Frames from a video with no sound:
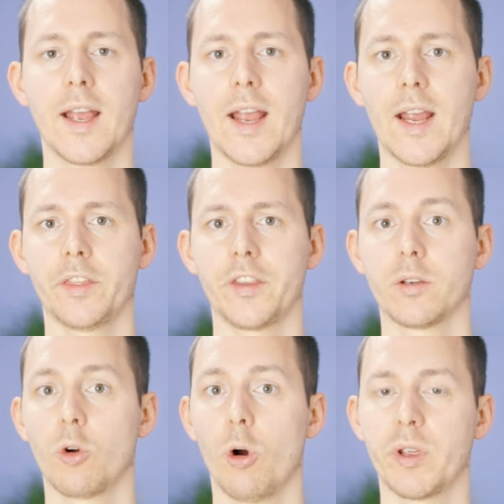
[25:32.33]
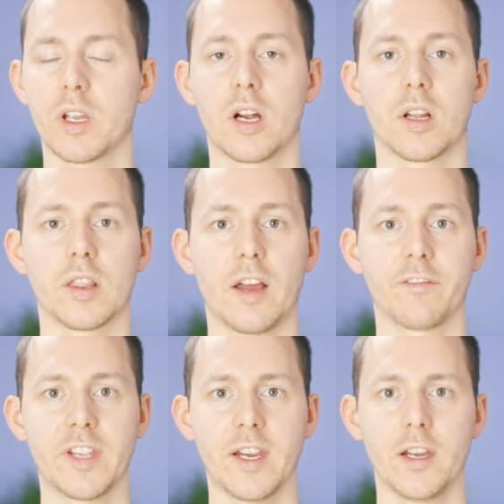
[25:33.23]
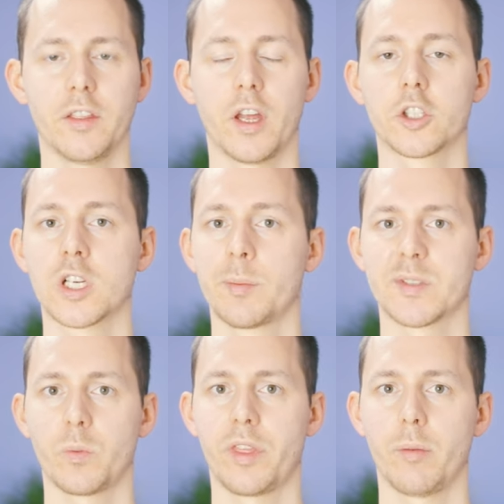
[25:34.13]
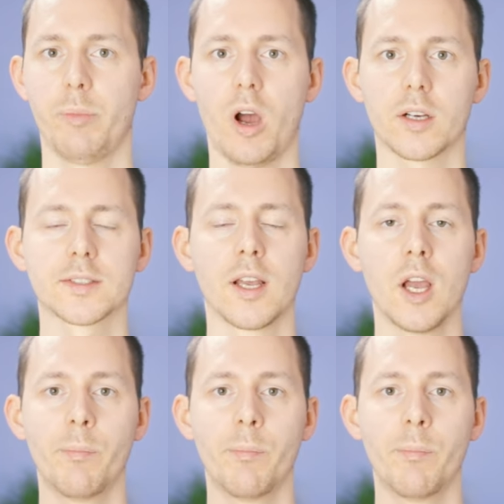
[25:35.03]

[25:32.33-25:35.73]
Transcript: and the Comica Lavier that ships with the box,